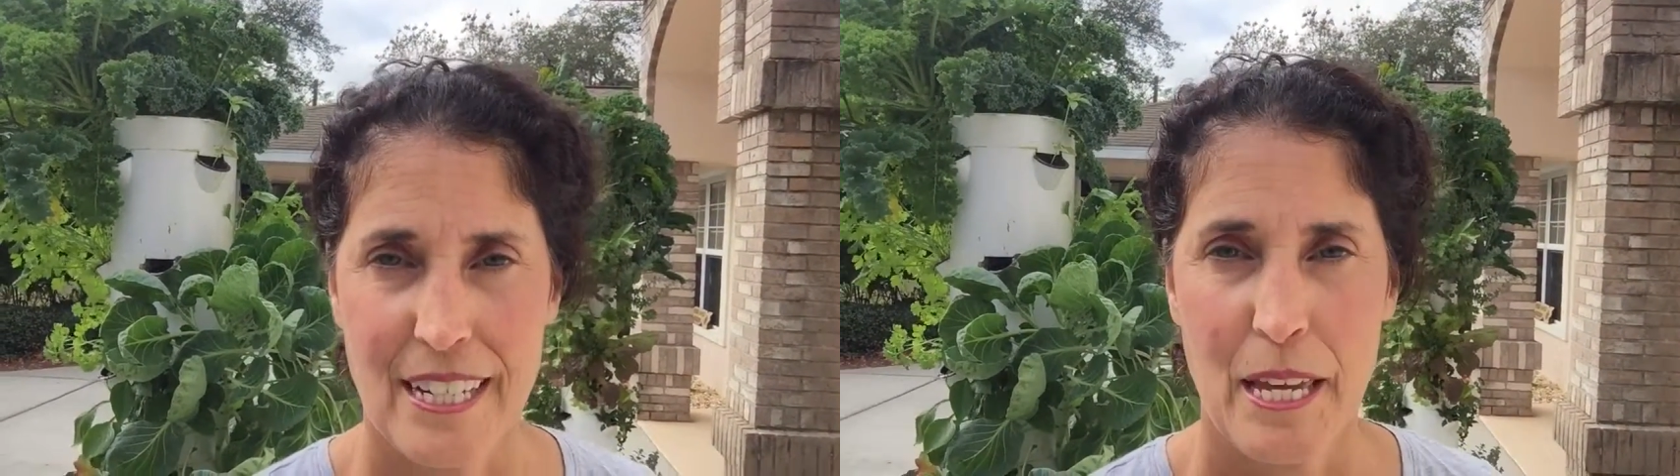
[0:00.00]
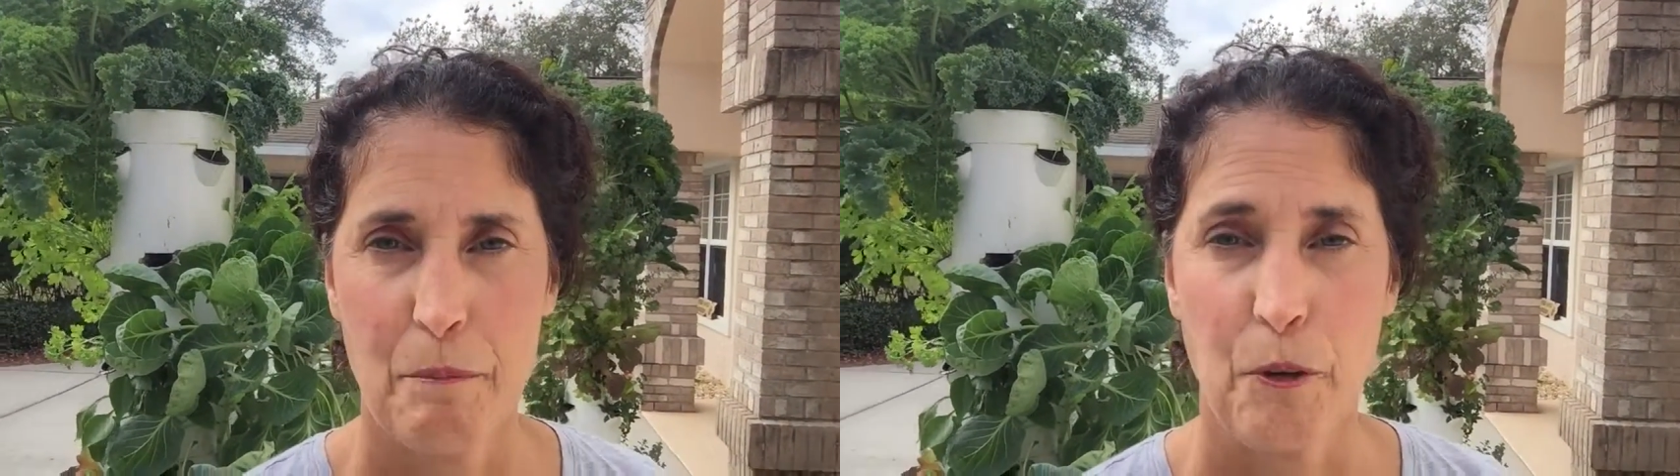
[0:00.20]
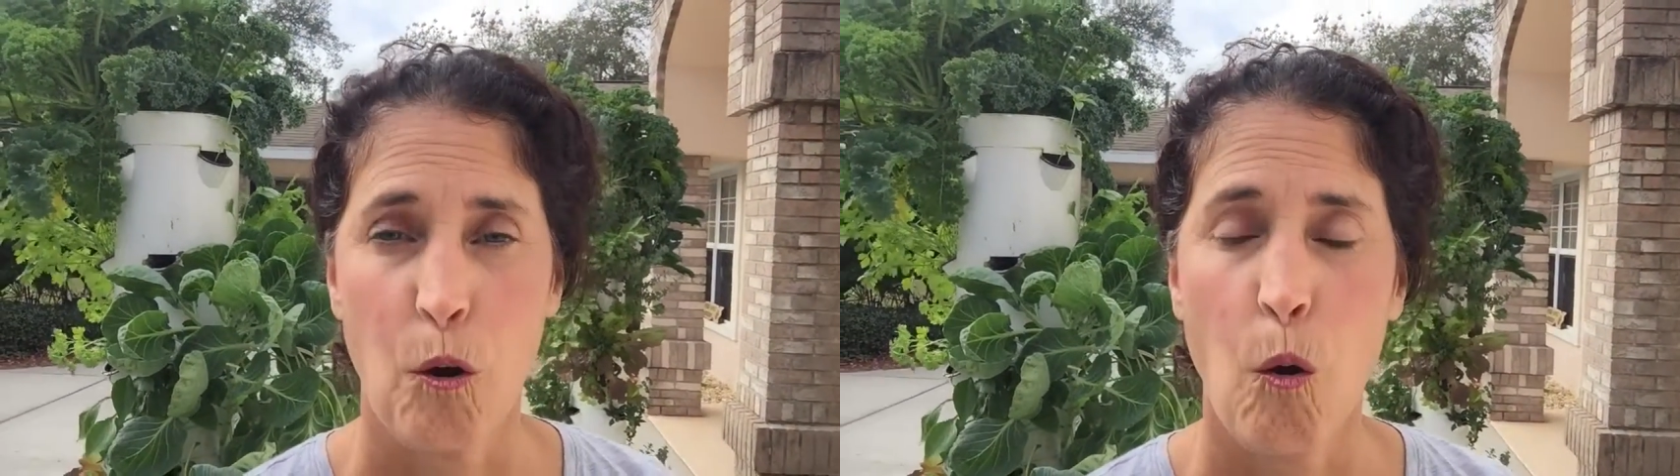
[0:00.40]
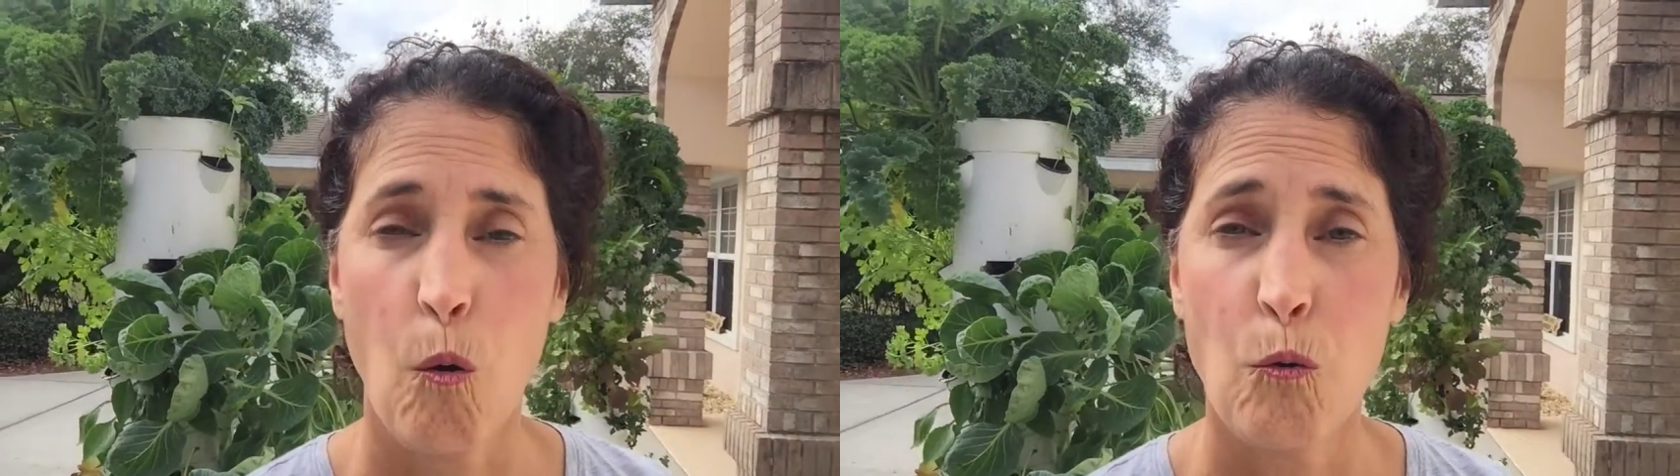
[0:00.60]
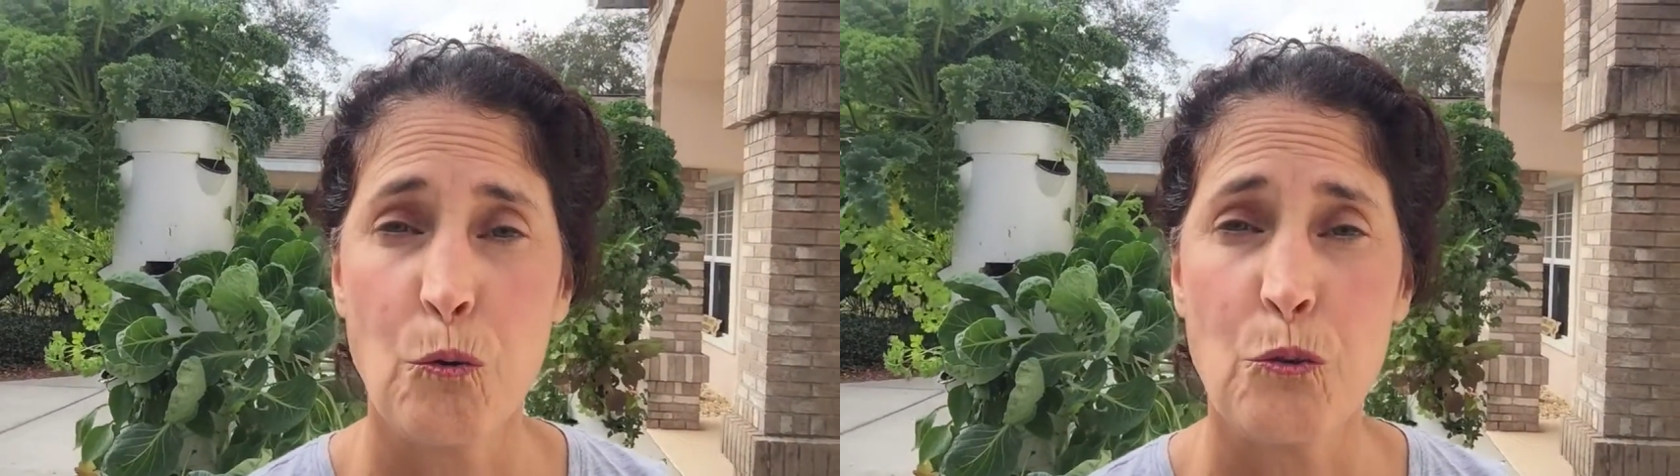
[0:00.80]
to keep your
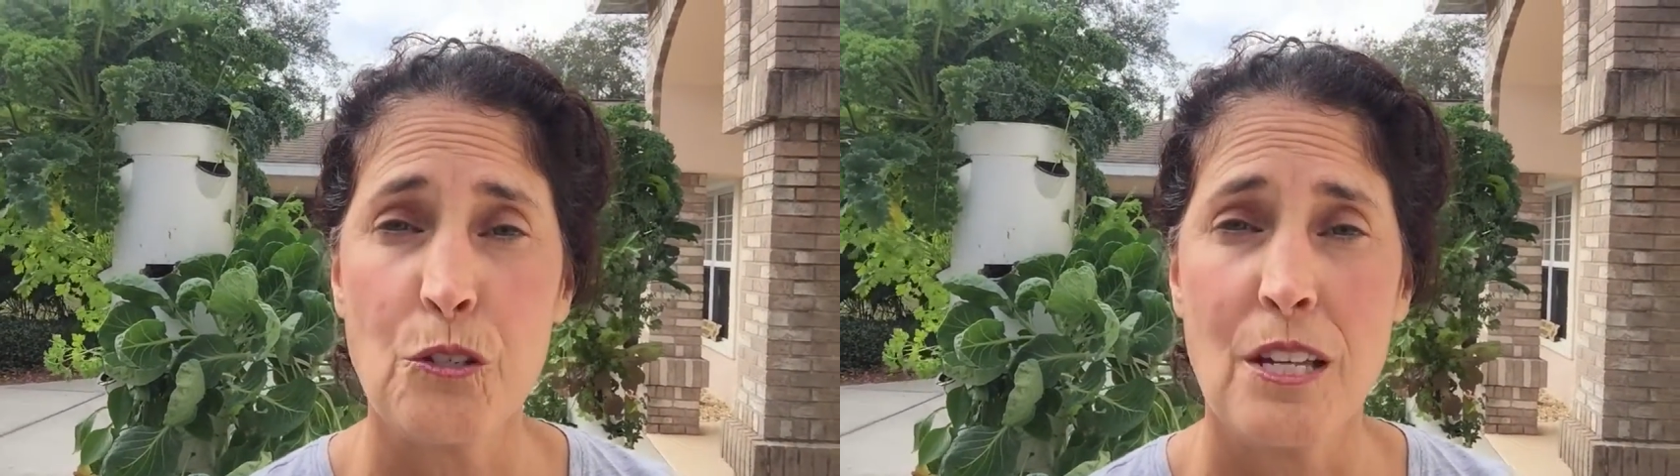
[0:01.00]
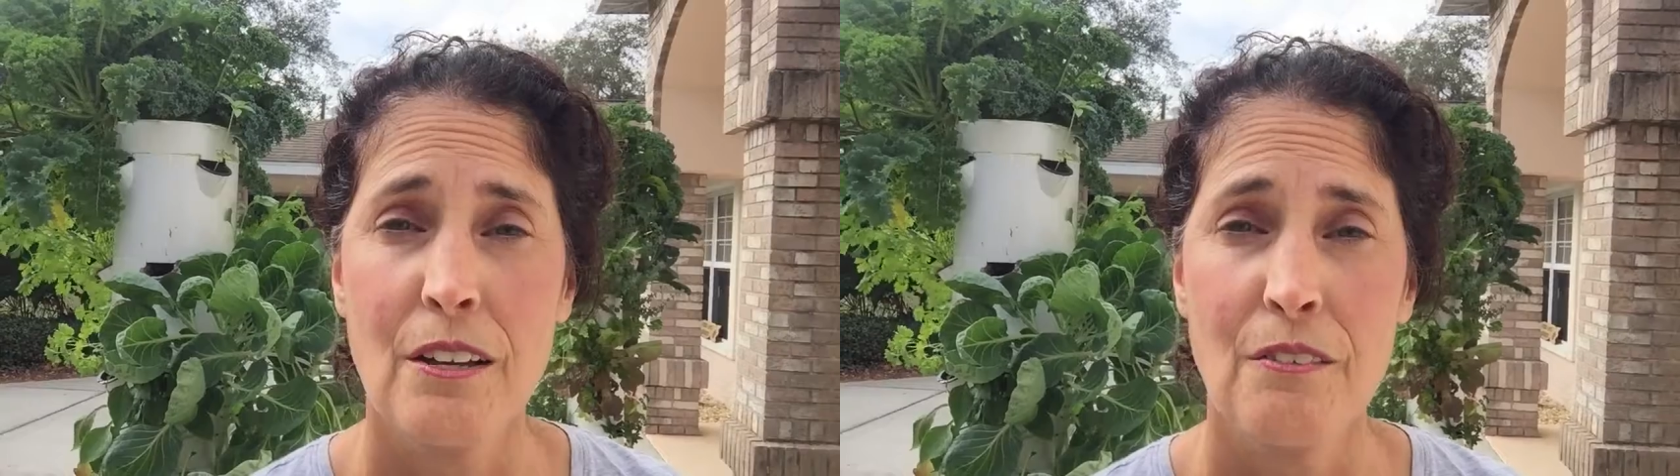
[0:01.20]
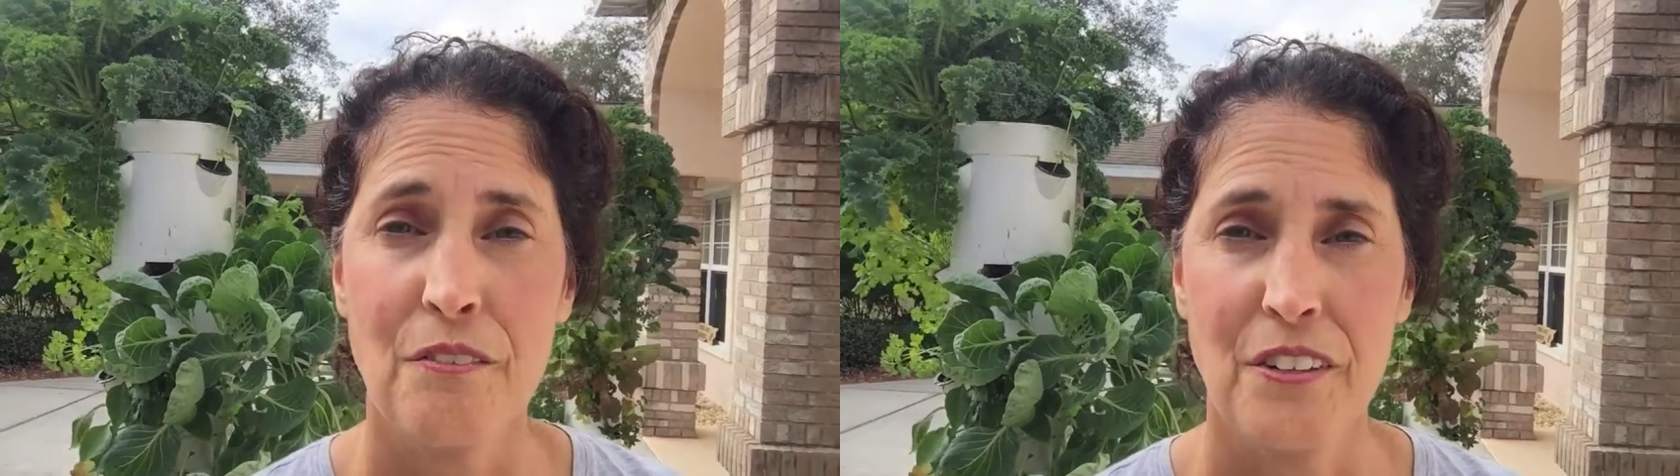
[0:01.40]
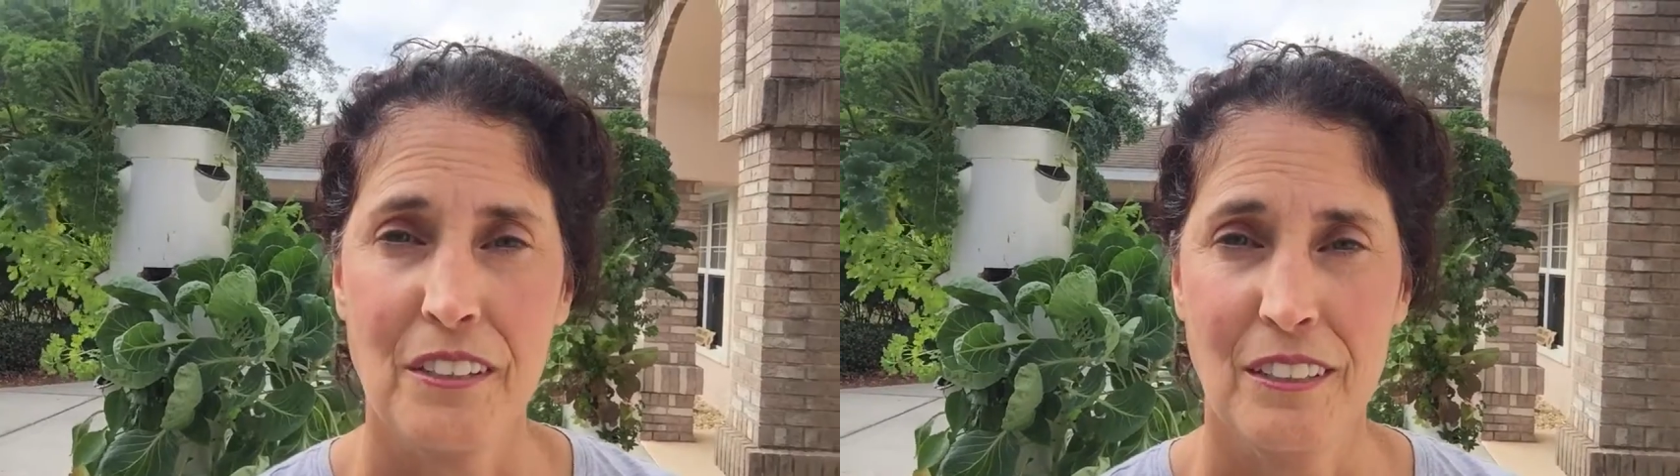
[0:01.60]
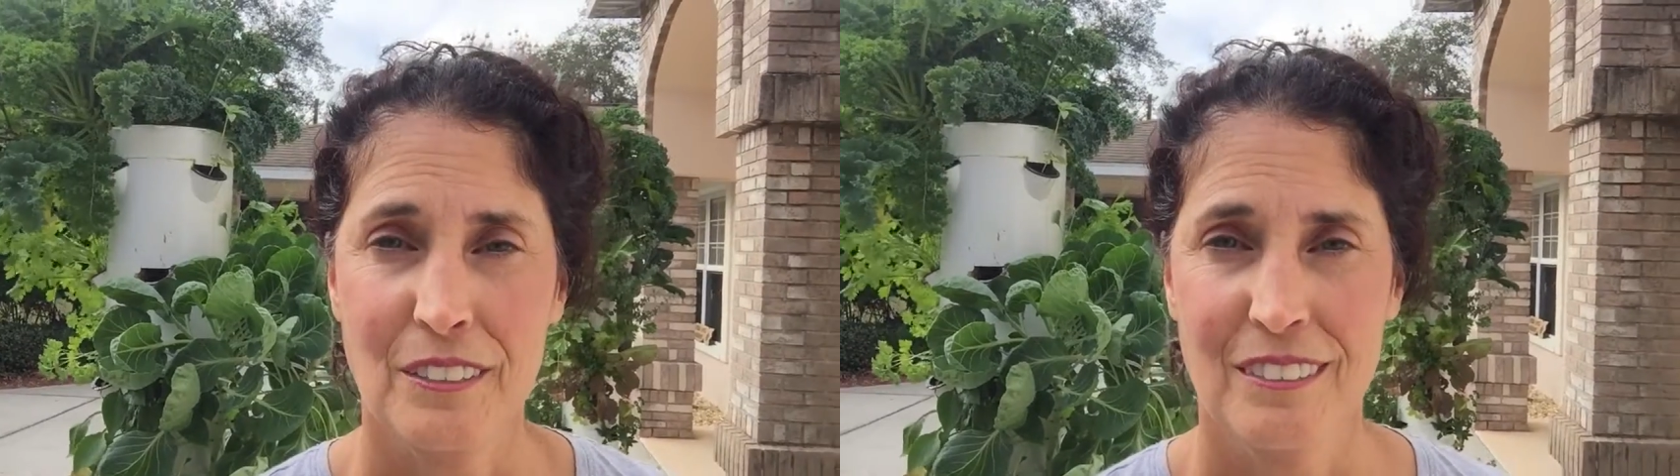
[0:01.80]
holes
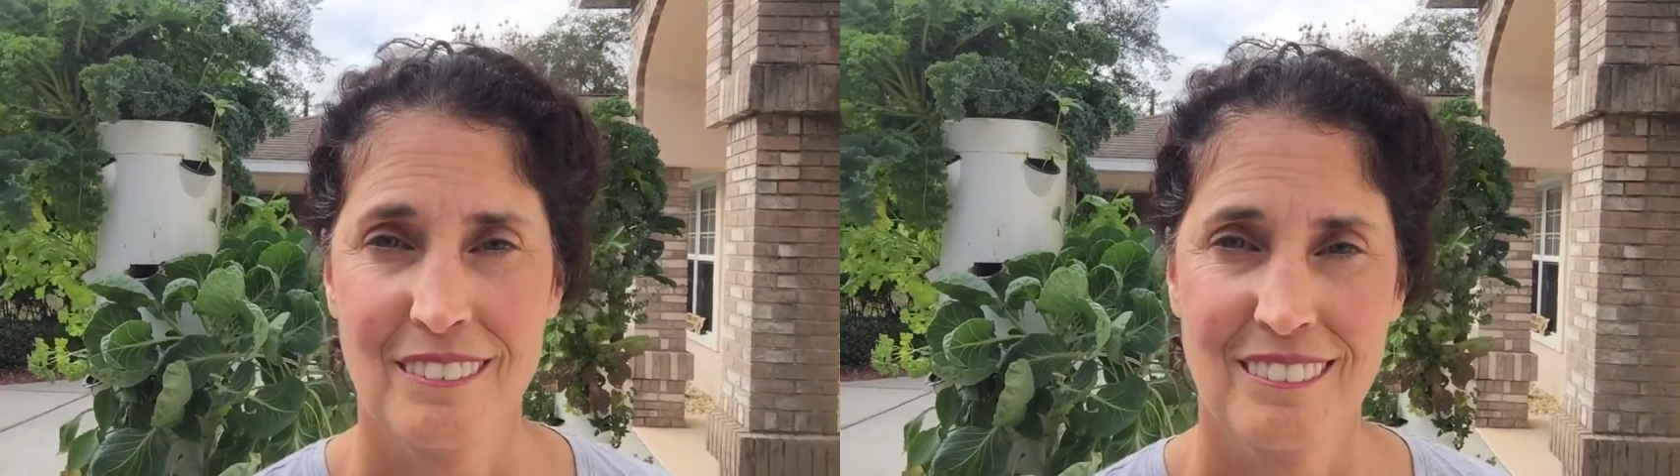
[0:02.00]
filled.